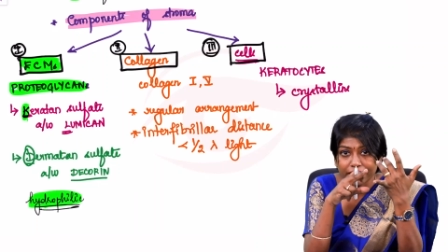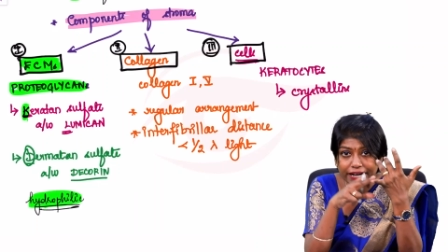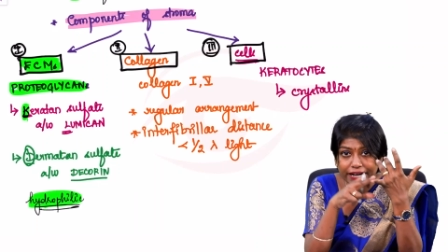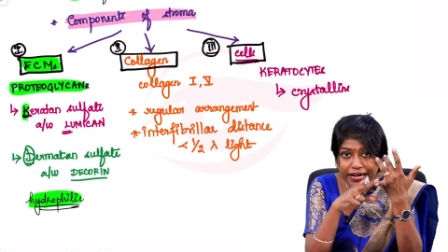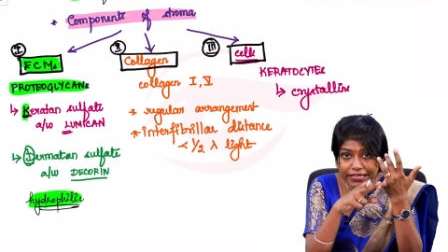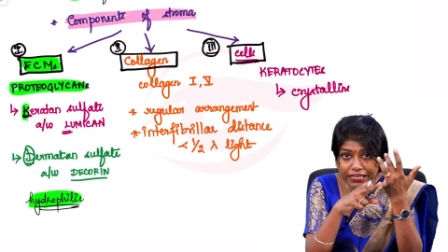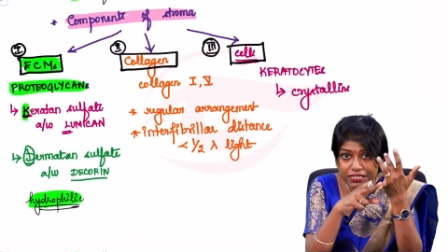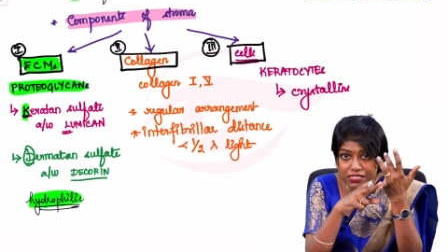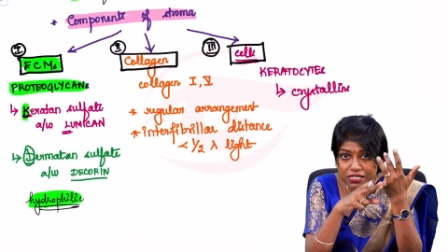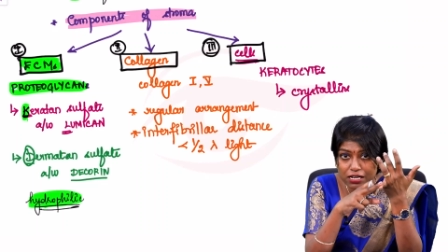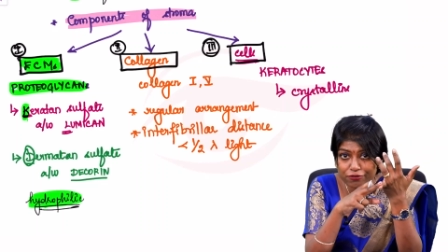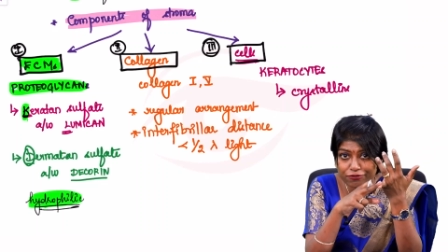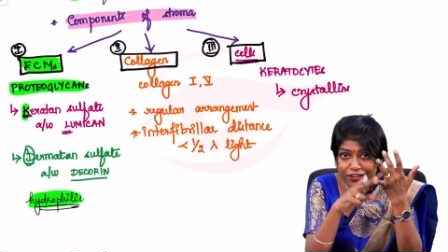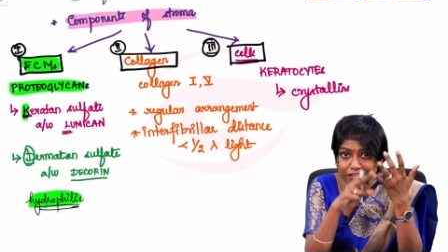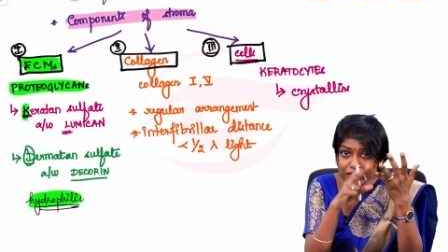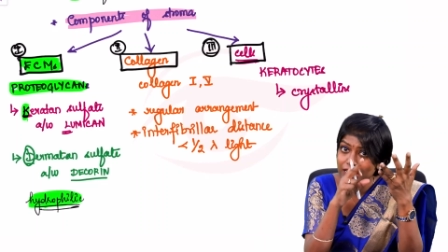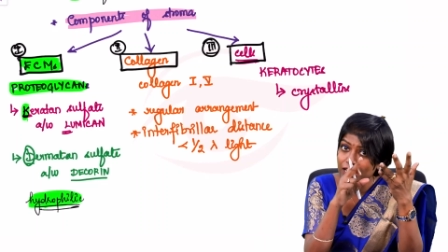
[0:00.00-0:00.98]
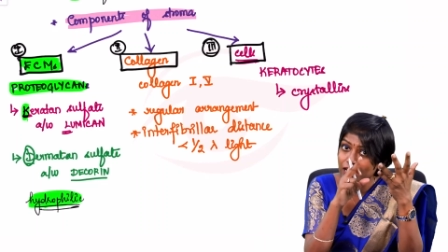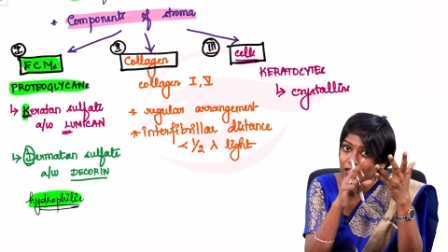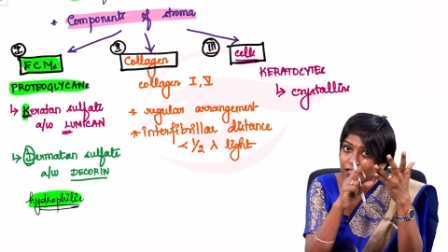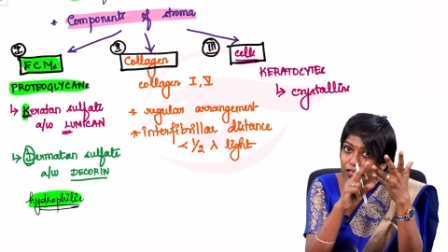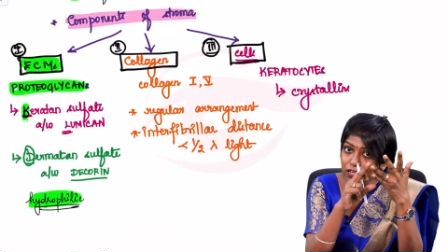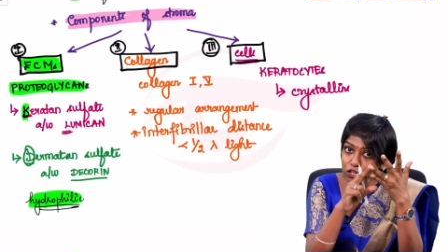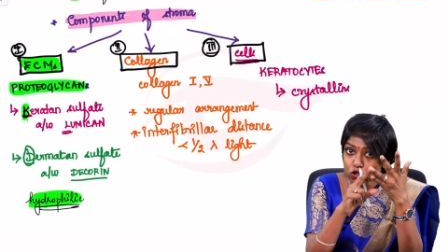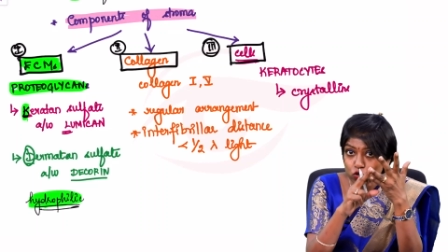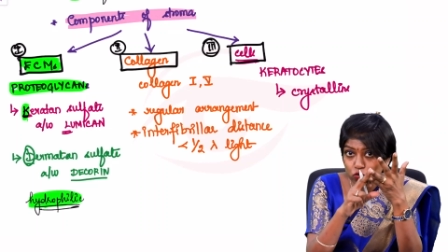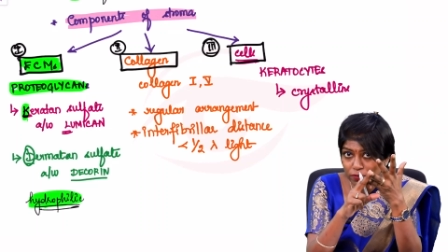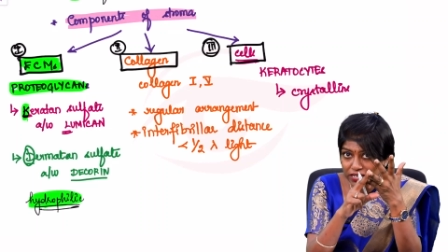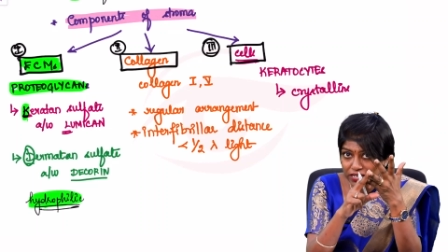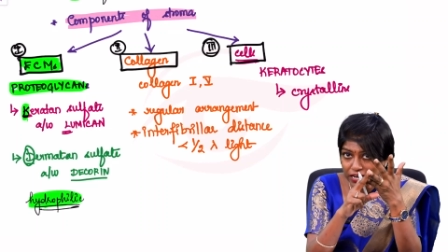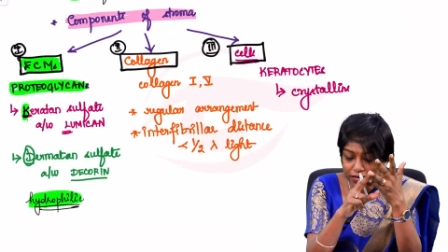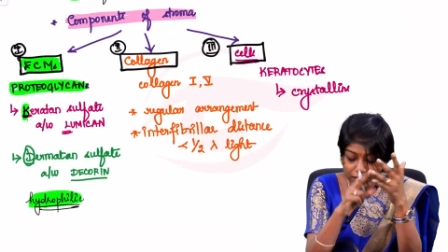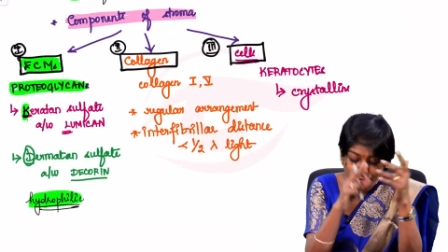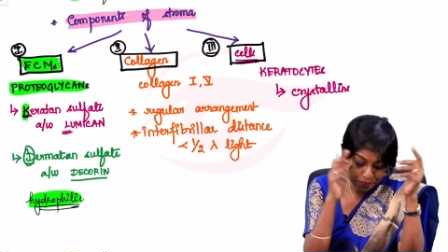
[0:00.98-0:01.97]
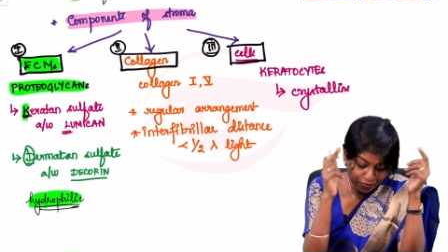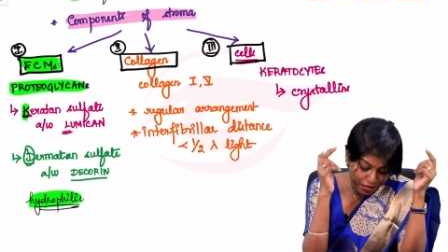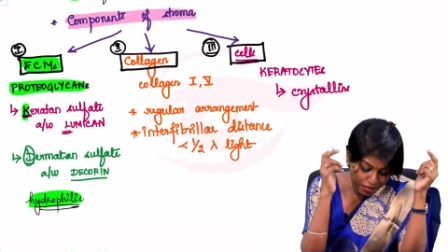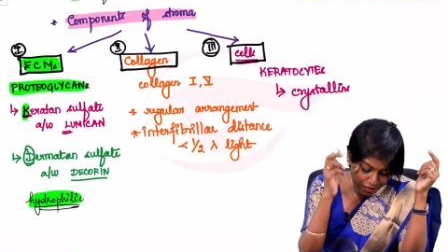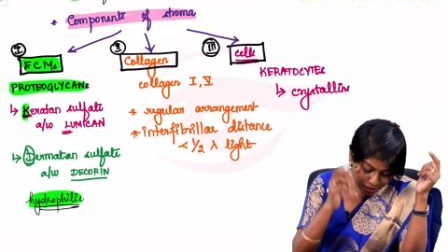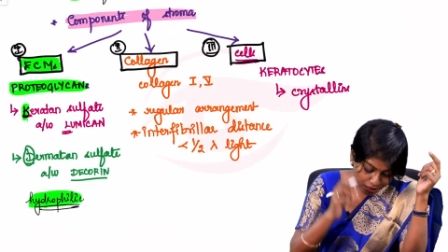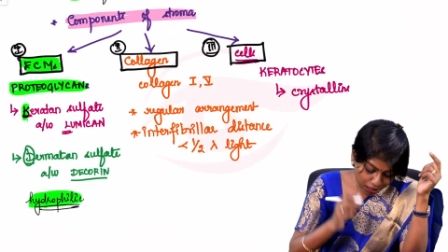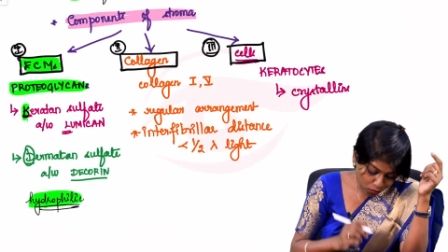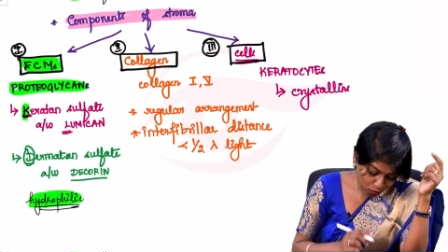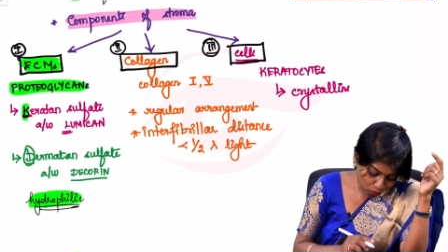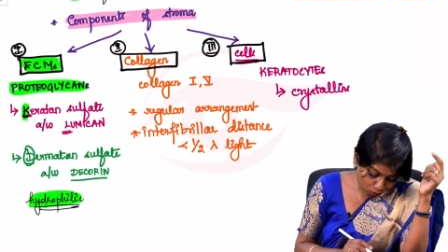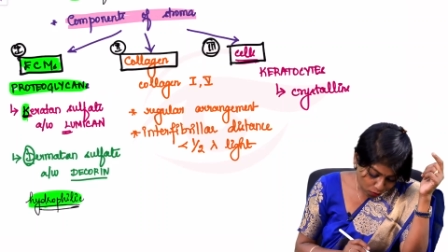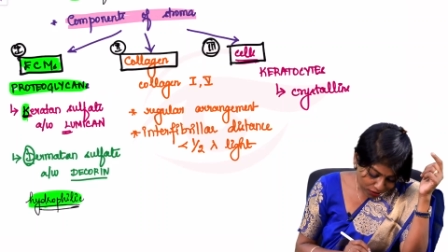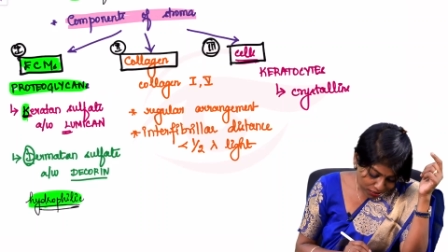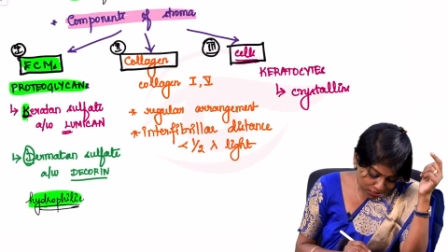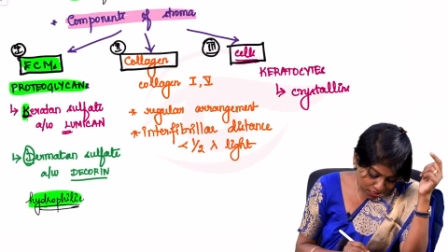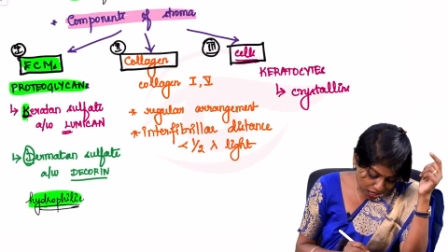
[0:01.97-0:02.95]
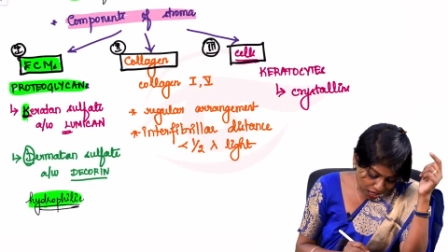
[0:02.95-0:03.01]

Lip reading: Keratin sulfate, Lomican. Now, what